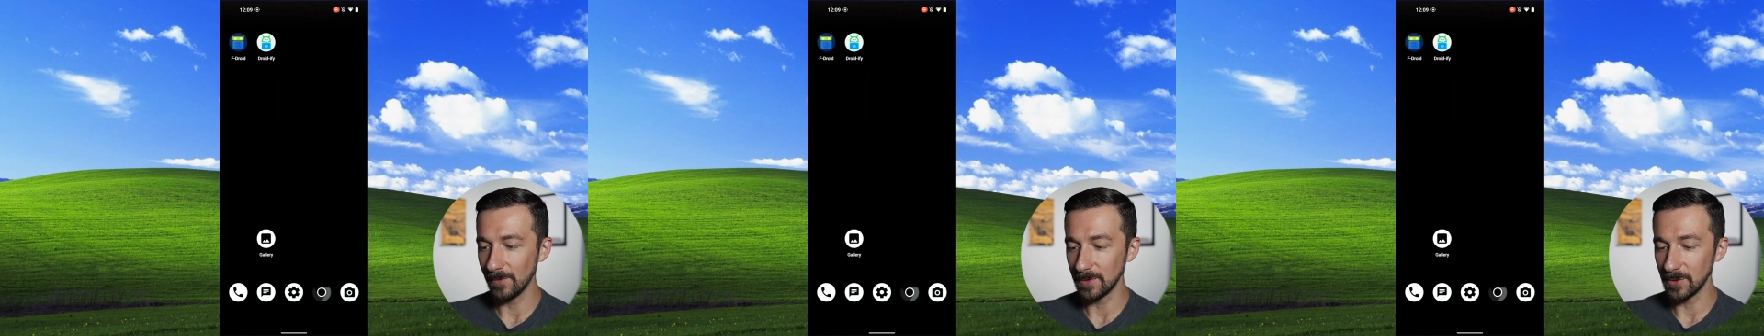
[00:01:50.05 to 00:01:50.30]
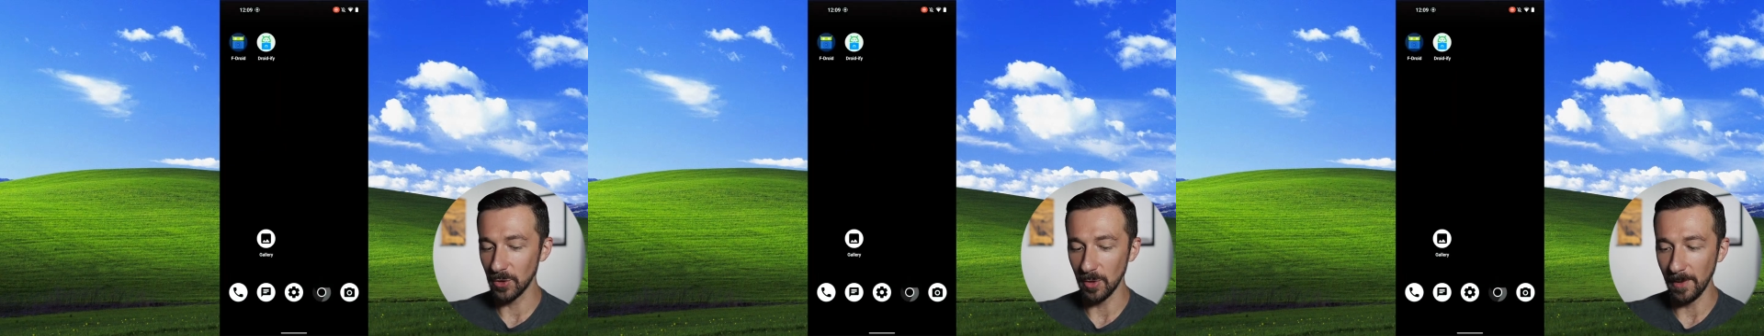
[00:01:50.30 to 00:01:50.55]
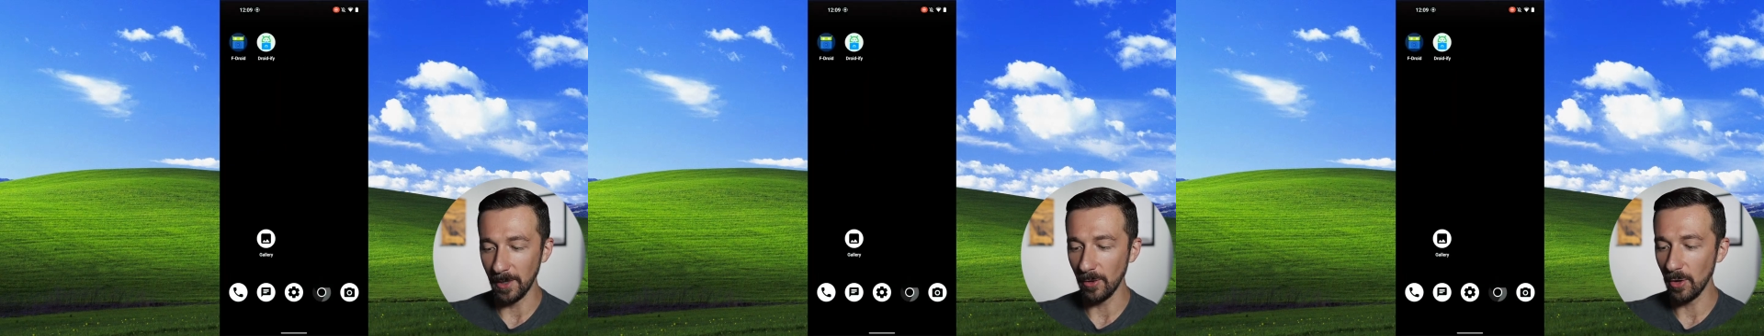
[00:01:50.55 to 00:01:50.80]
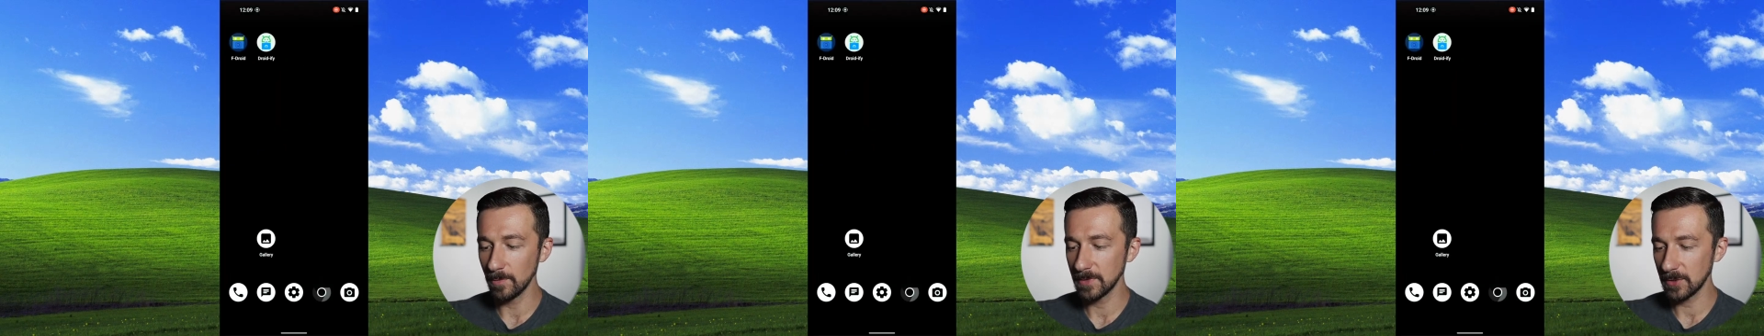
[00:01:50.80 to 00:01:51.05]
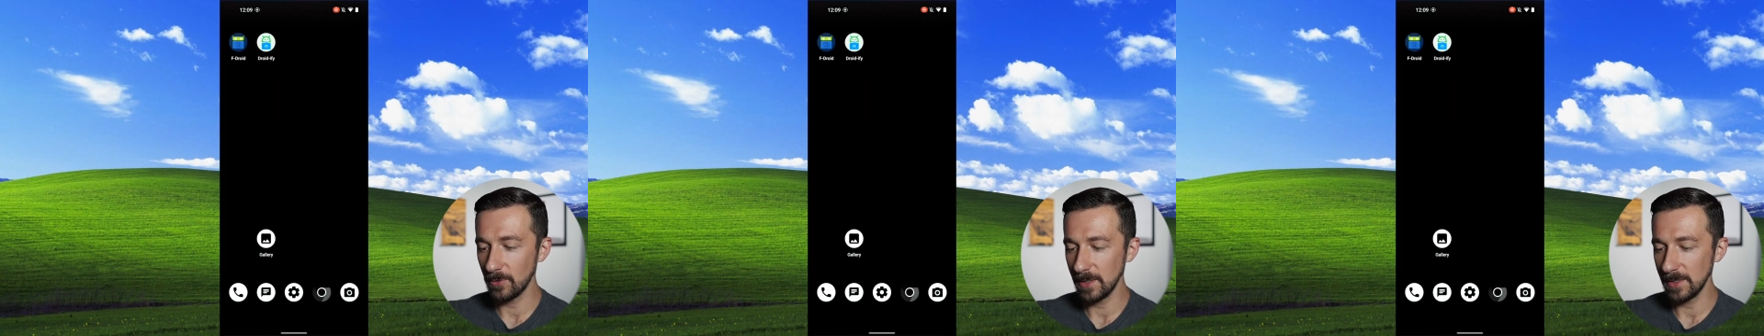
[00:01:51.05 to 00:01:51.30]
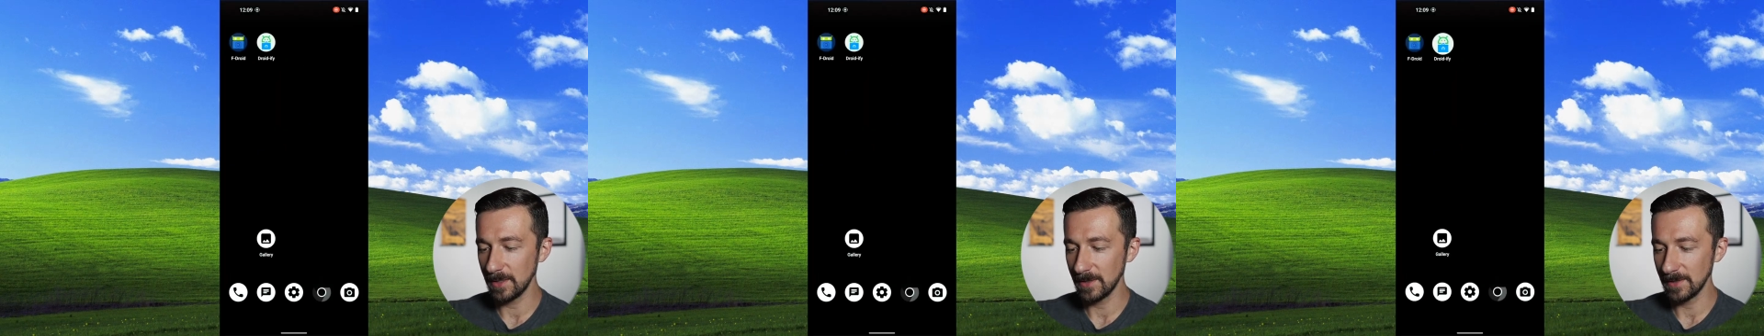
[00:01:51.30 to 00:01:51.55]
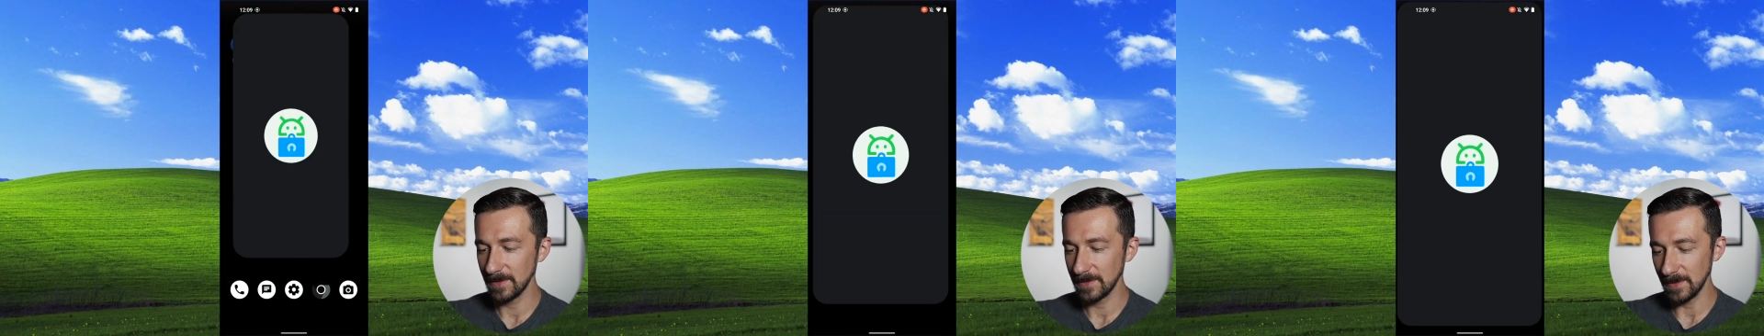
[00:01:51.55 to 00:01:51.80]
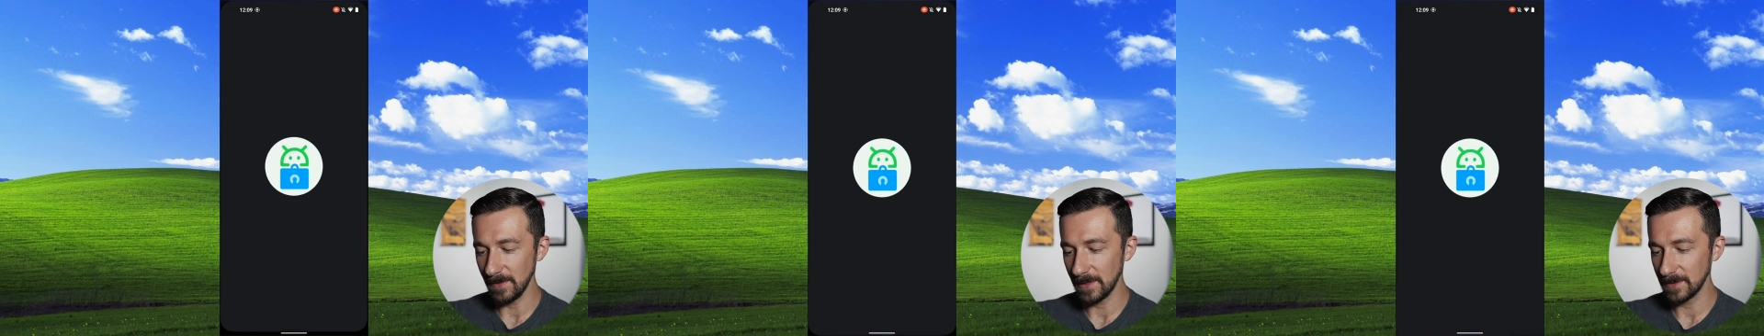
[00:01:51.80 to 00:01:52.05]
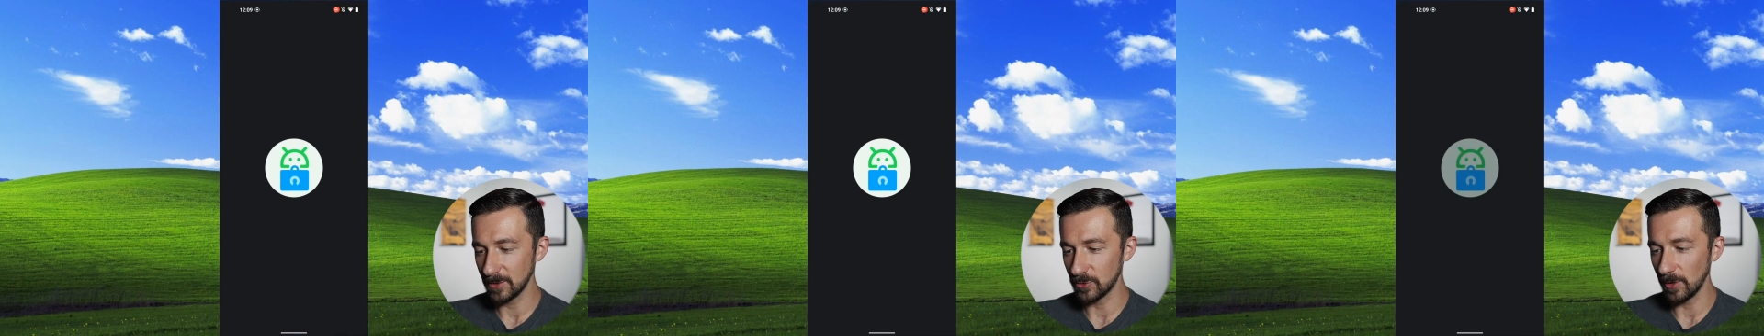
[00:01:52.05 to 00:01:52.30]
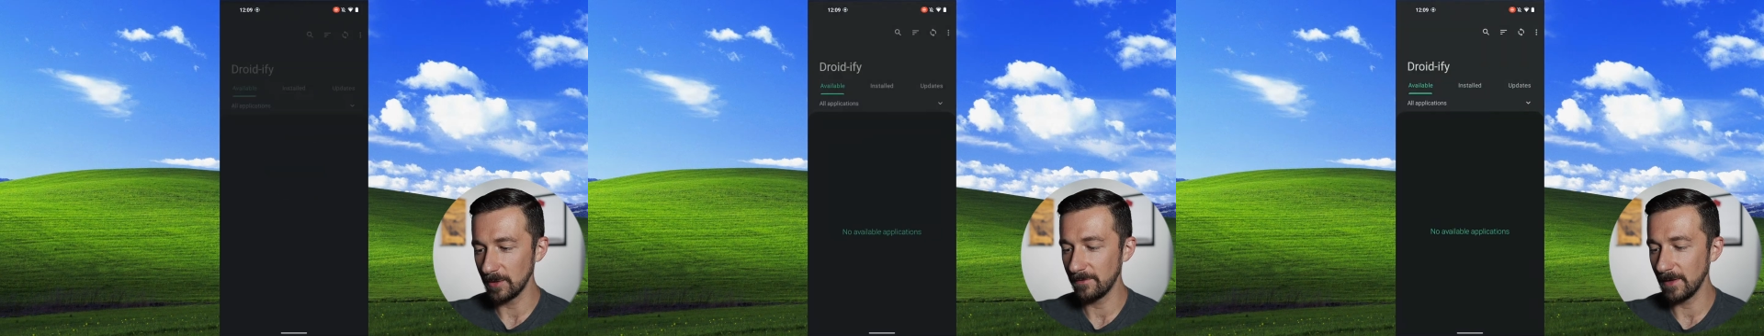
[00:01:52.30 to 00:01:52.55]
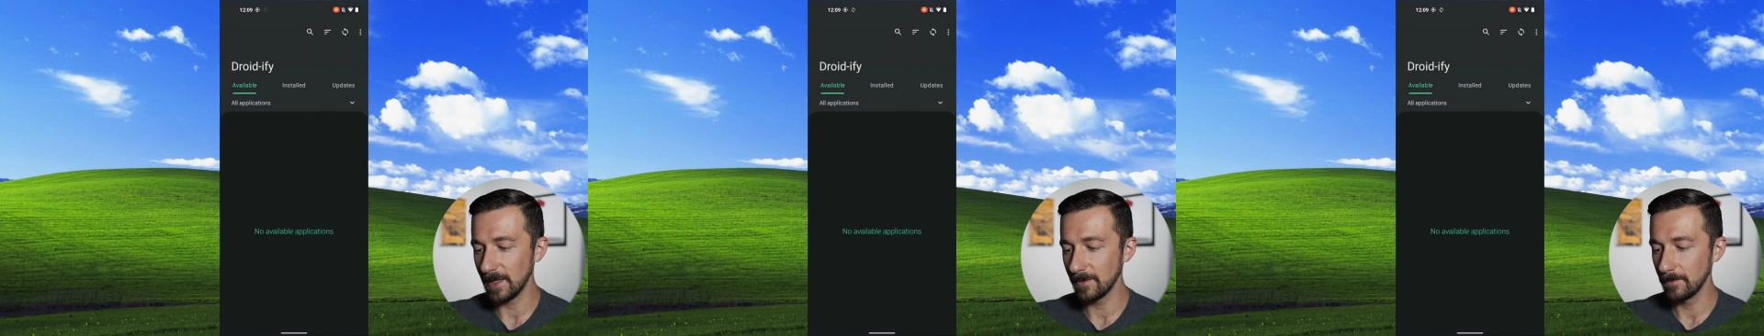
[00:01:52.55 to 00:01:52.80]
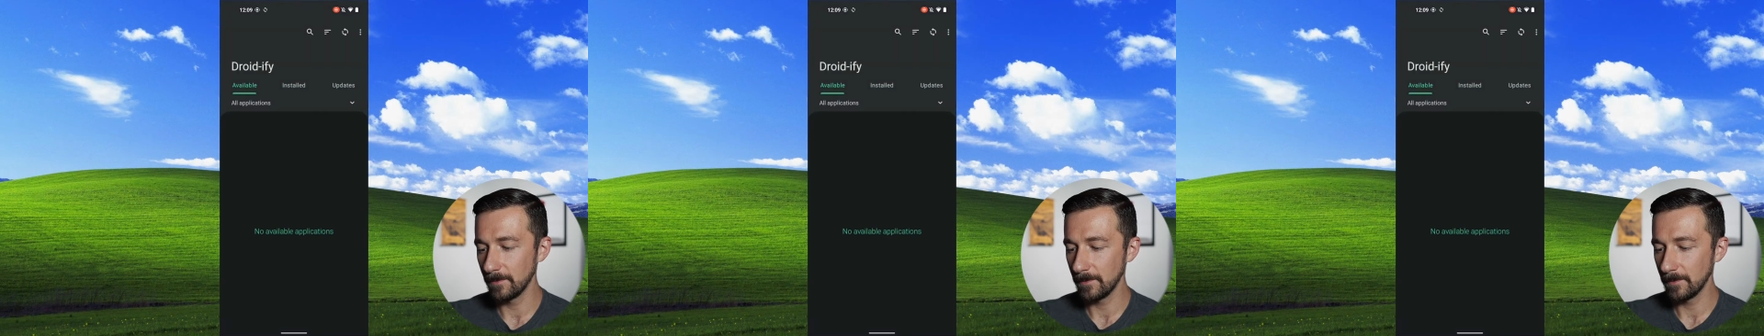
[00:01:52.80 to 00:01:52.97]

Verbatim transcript: it to show up on our home screen, select Droidify.